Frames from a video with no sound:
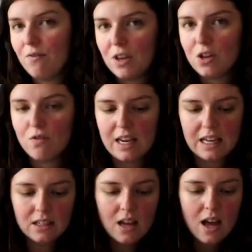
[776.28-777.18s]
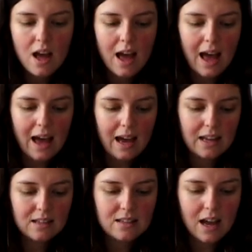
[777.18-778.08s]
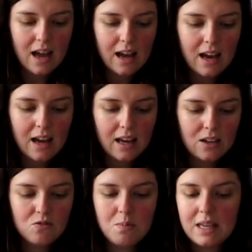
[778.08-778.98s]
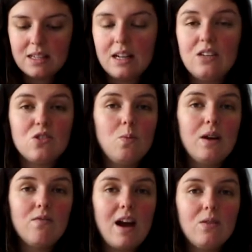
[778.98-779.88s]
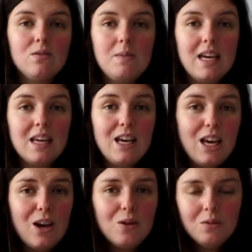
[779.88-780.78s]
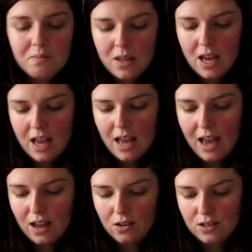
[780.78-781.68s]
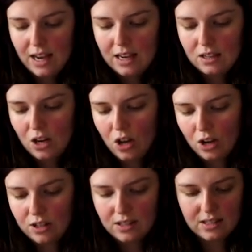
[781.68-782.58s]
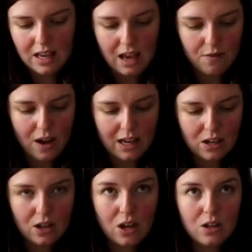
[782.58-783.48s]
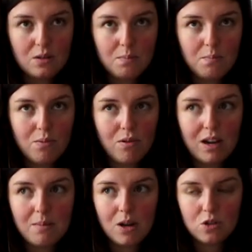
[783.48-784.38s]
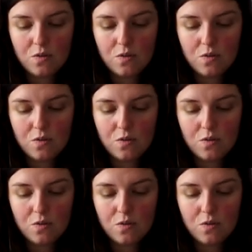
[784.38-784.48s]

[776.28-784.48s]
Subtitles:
figurine, and I basically just went round B&Q and had a look to see if I could pretty much